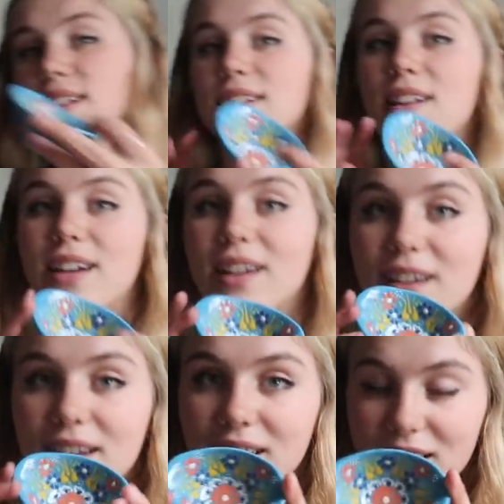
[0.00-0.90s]
is
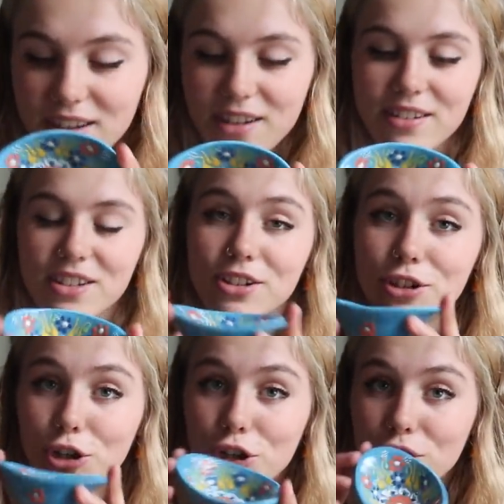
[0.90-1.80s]
like, I don't know, it's just
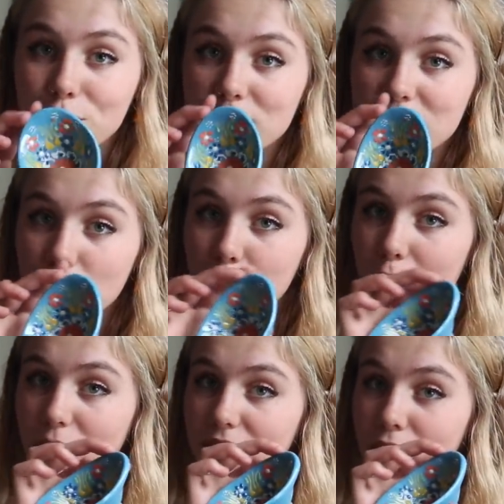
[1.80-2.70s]
the cutest little
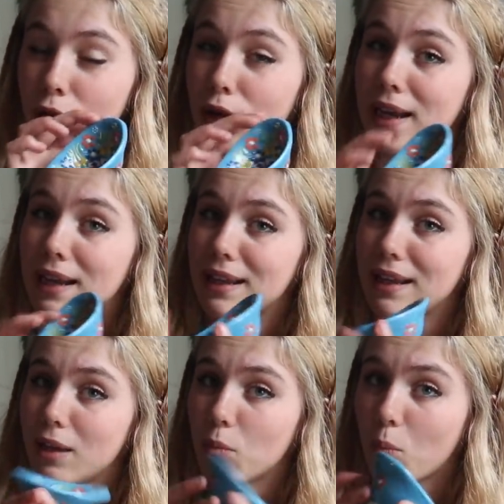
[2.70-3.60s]
bowl ever. Look at
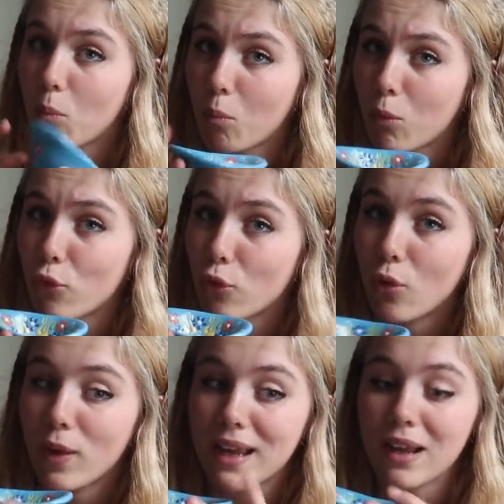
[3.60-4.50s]
it.
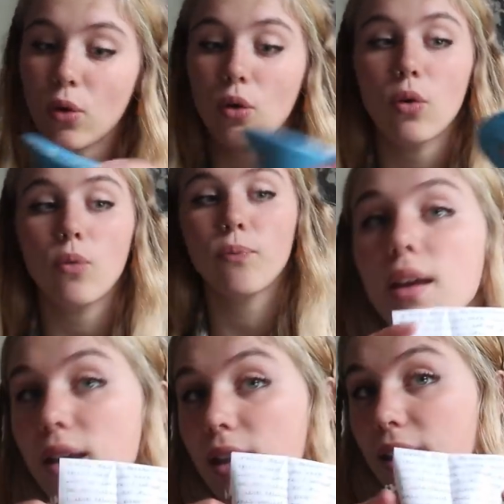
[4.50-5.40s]
So equal.
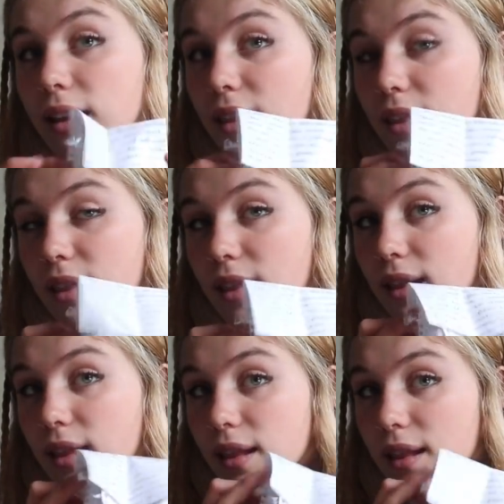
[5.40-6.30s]

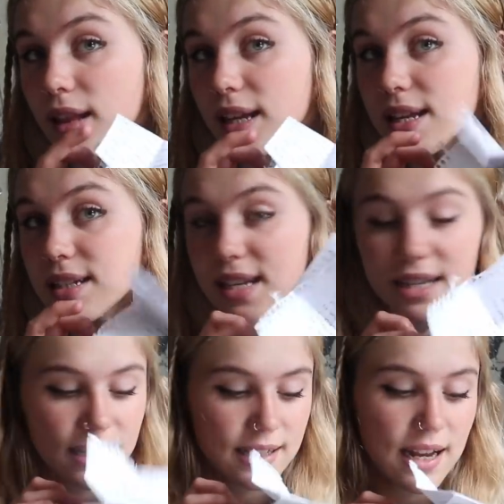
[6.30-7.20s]
This
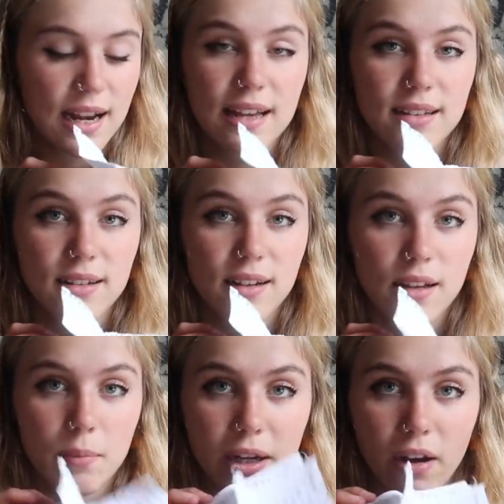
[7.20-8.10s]
is a letter
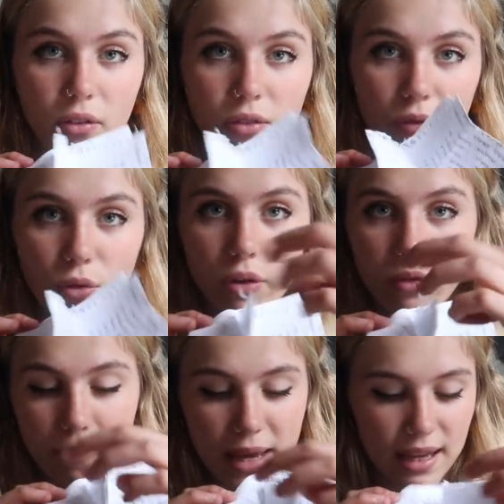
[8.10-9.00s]
that my girlfriend wrote
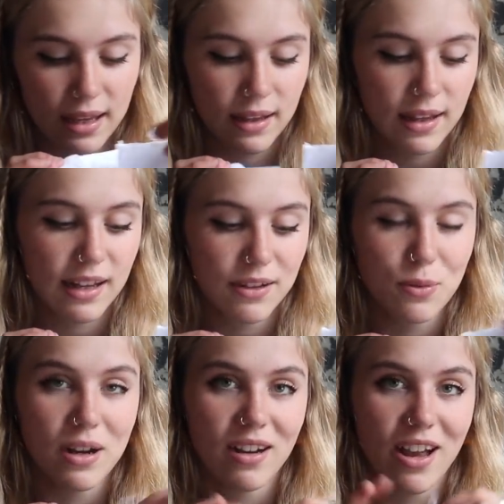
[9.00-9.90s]
for me a
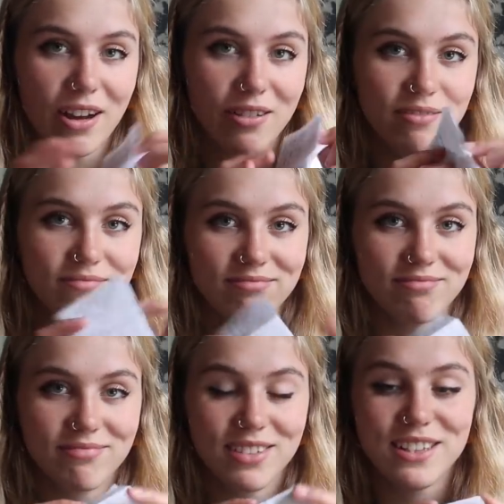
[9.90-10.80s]
little while ago,
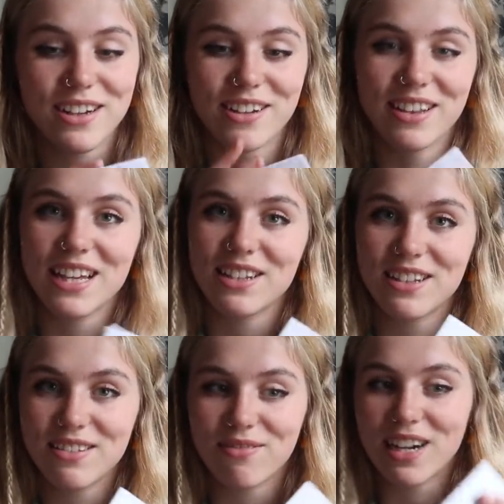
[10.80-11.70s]
so
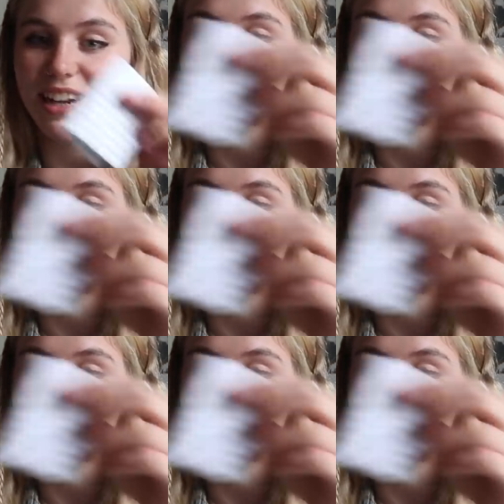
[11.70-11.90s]
that's really